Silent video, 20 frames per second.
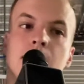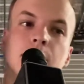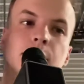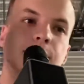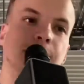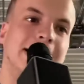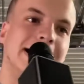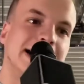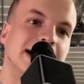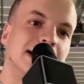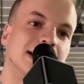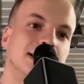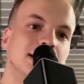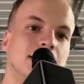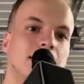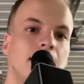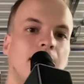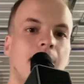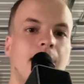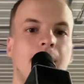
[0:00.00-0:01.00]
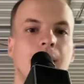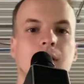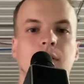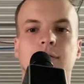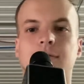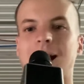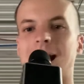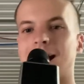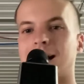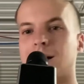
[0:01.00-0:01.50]
wind
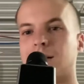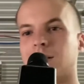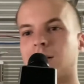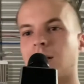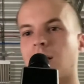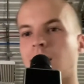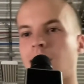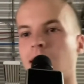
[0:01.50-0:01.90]
when